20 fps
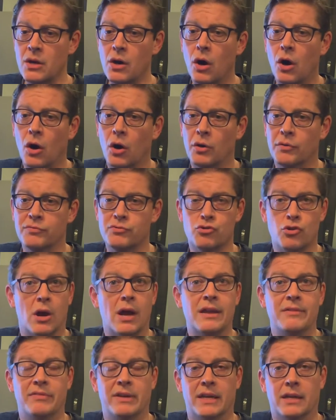of
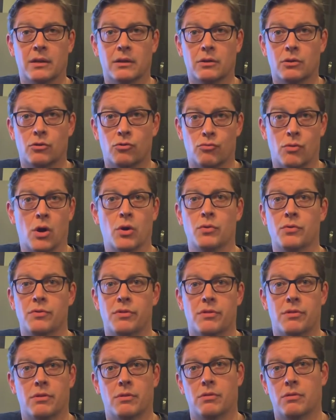driving
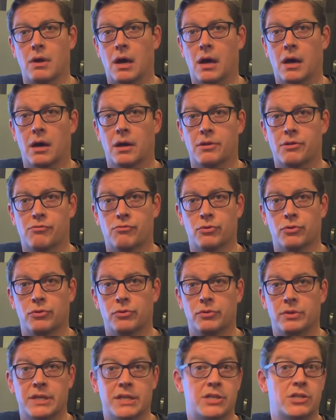growth
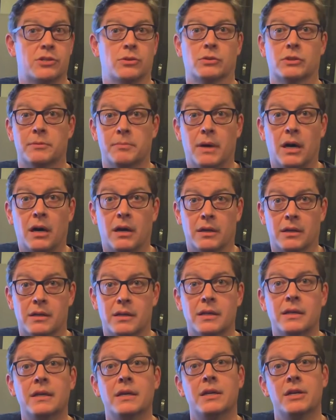through digital demand
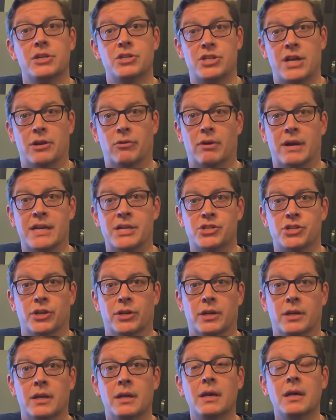
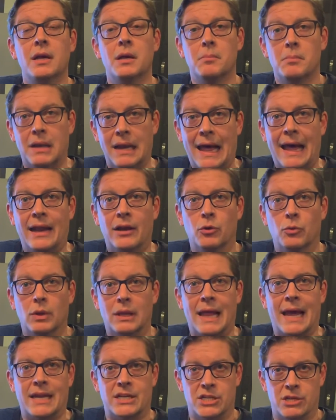generation, Plannuh
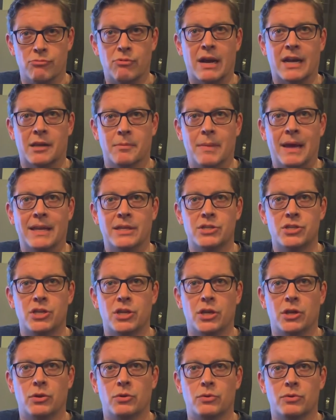will actually recommend to
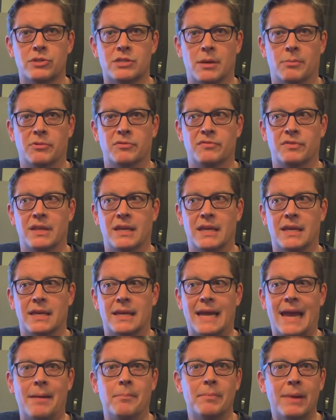you some of the
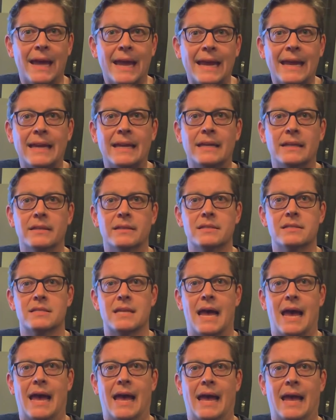campaigns
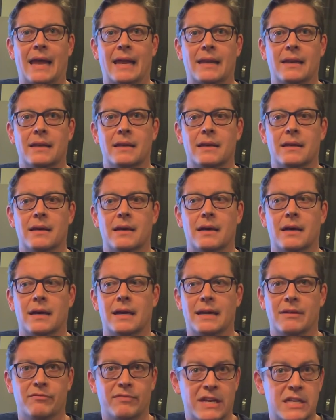and
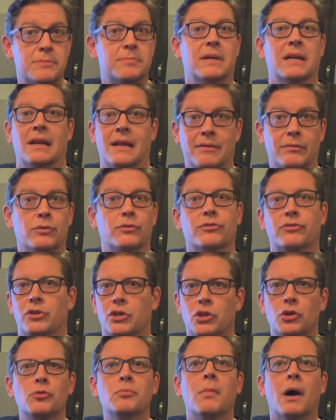investment levels
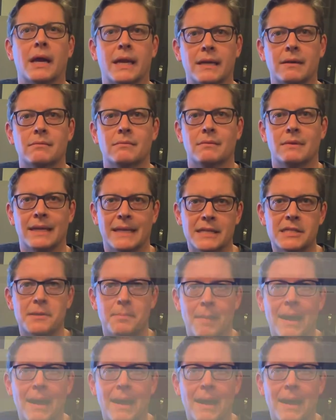that you might need to